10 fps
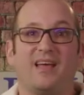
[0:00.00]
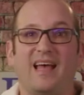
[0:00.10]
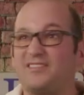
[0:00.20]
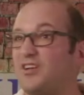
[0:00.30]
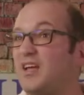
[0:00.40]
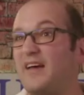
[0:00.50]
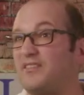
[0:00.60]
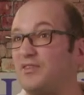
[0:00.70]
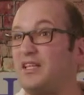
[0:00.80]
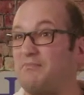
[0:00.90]
that's all you have to
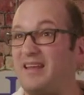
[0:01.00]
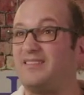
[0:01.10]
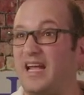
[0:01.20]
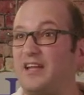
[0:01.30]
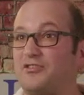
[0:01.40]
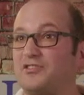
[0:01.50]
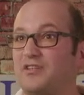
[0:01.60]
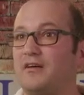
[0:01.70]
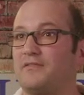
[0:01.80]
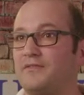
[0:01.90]
really maintain
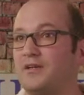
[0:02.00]
yourself.